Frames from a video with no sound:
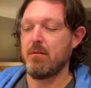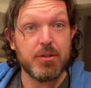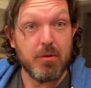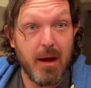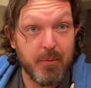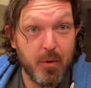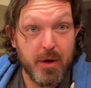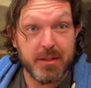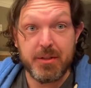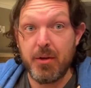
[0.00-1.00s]
So I'm
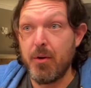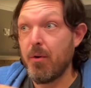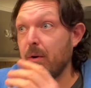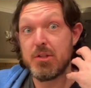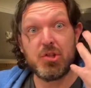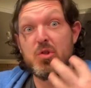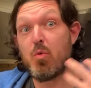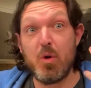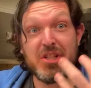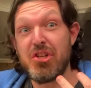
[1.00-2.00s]
going to
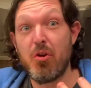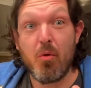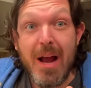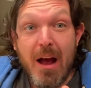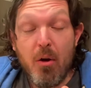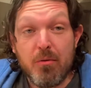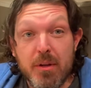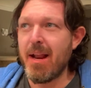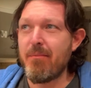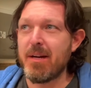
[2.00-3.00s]
swish it
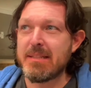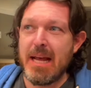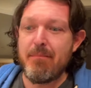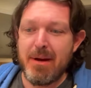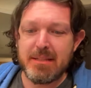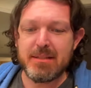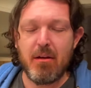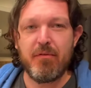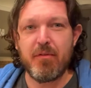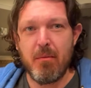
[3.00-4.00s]
around. I'm gonna time
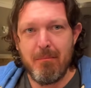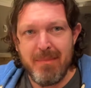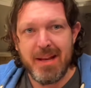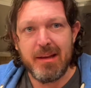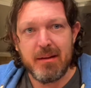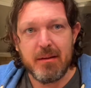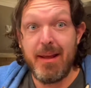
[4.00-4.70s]
myself for a minute.